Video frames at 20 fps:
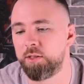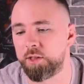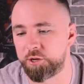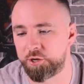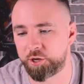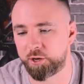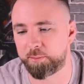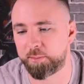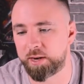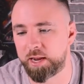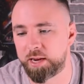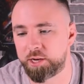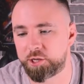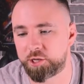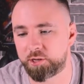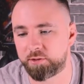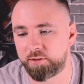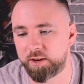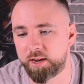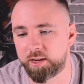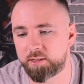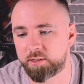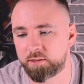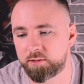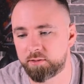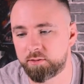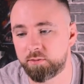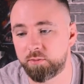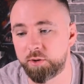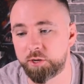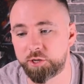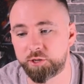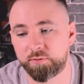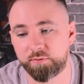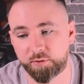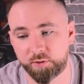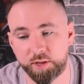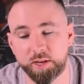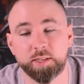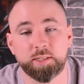the germination rate, which
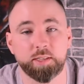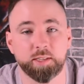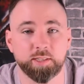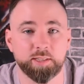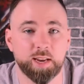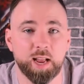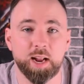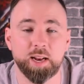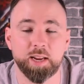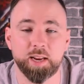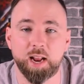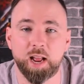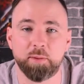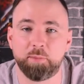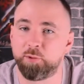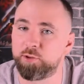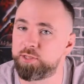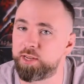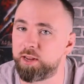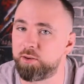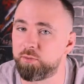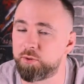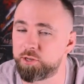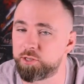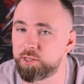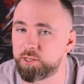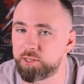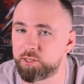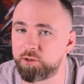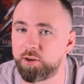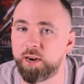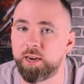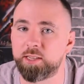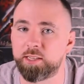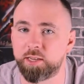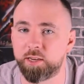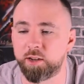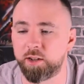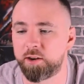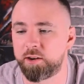for this is ninety-nine percent, which is
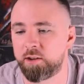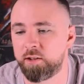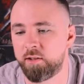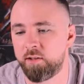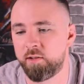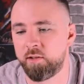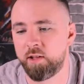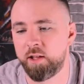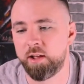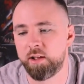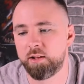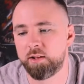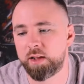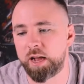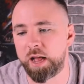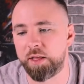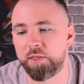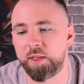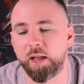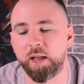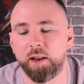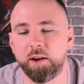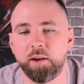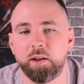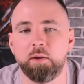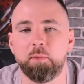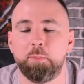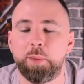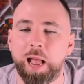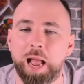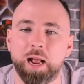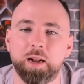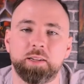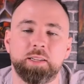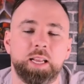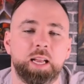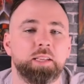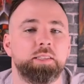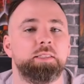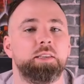crazy good. And then
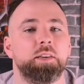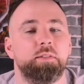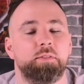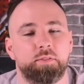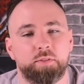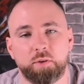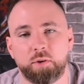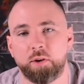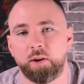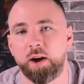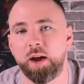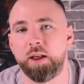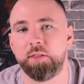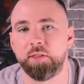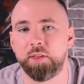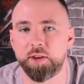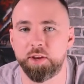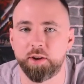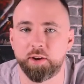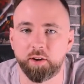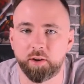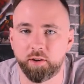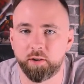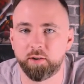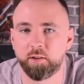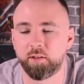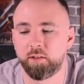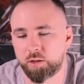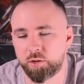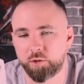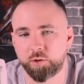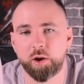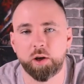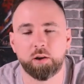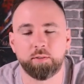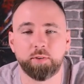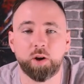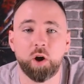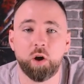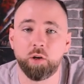pack tested for and the year. So
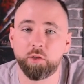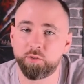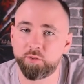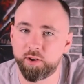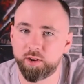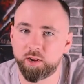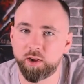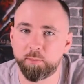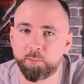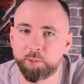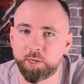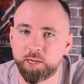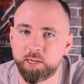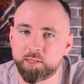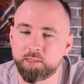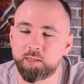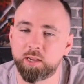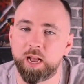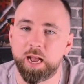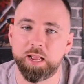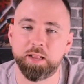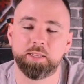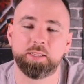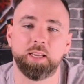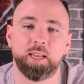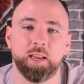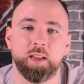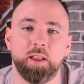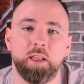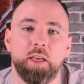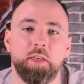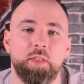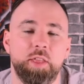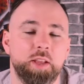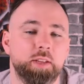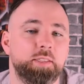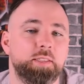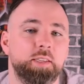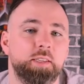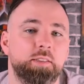out of all three companies, I say
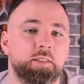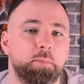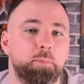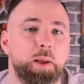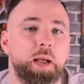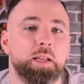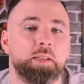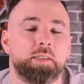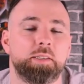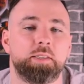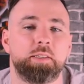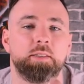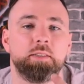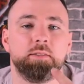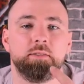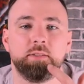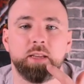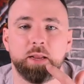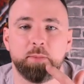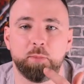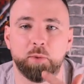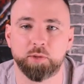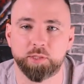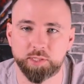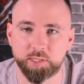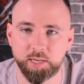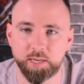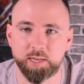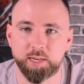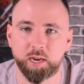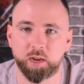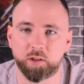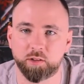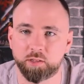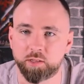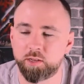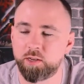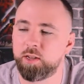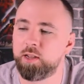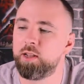this is the best and most
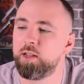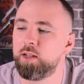detailed